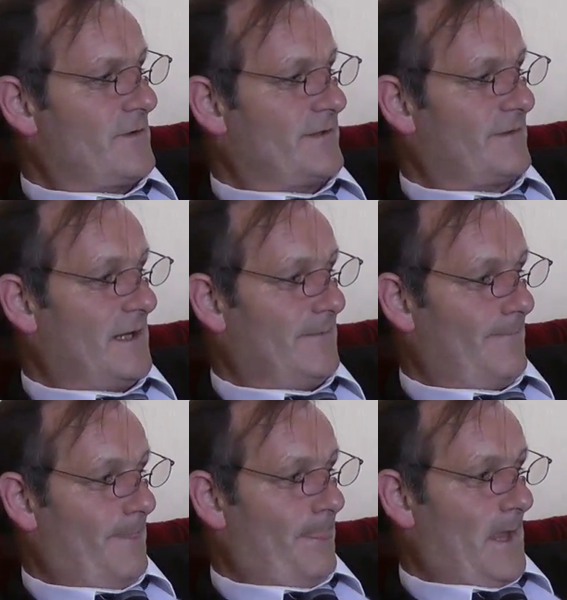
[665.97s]

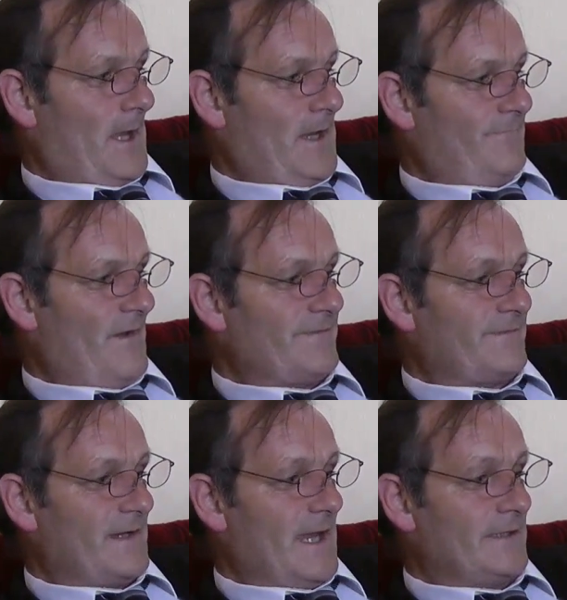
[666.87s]
seriously,
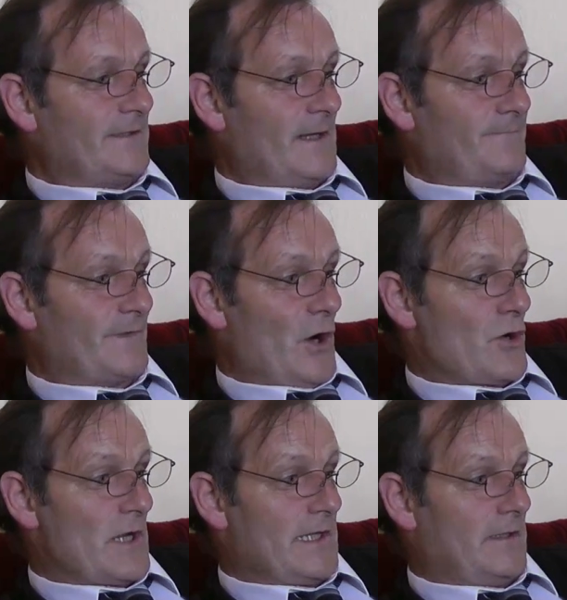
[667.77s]
investigated them
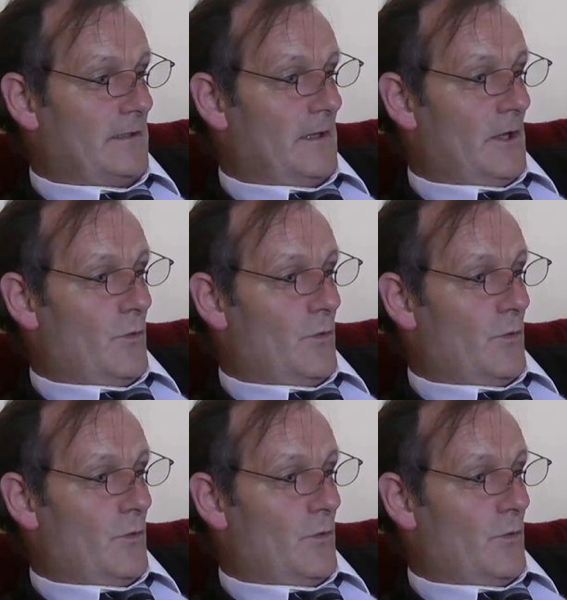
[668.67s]
thoroughly